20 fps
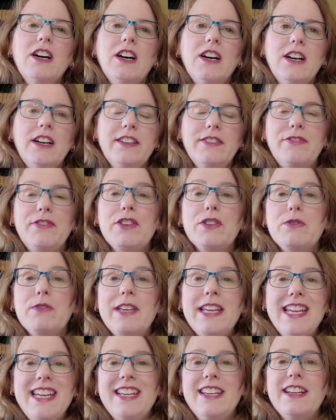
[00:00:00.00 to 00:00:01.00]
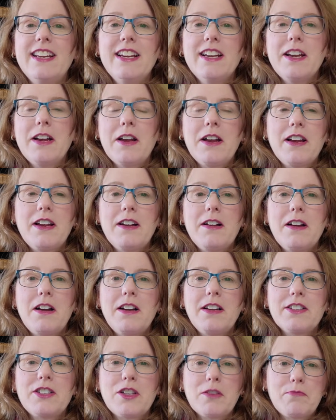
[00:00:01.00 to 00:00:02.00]
If you need
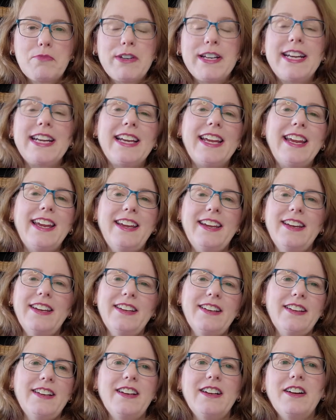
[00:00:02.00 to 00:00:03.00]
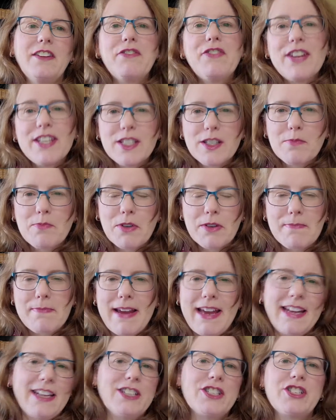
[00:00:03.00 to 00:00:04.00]
to bring in a Facebook
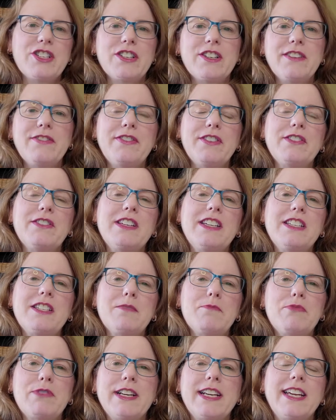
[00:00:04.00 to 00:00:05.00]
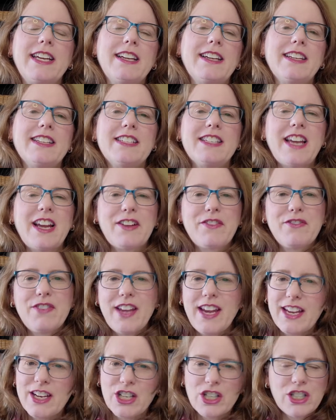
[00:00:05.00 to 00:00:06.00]
manager, if you need to bring in a tech
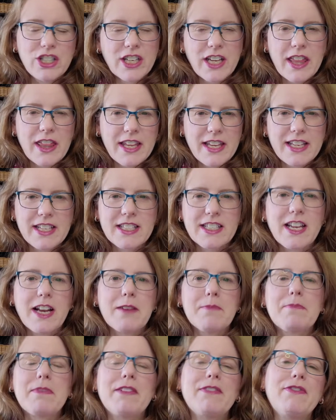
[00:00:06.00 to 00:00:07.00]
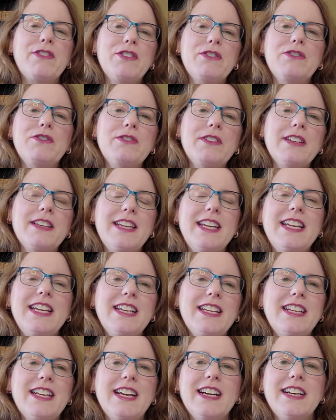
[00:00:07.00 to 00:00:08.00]
VA to hook things up, if you
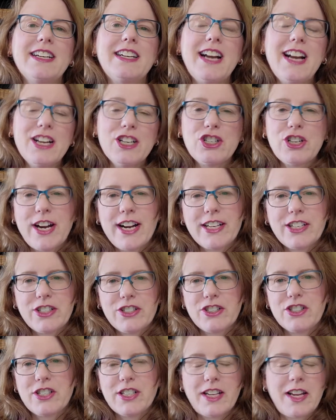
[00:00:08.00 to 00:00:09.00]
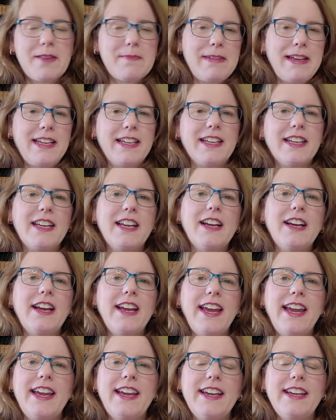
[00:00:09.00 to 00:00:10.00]
need contractors to come in,
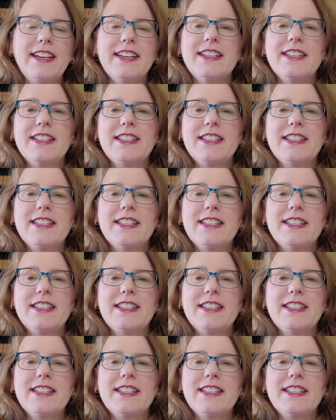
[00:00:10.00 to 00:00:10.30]
a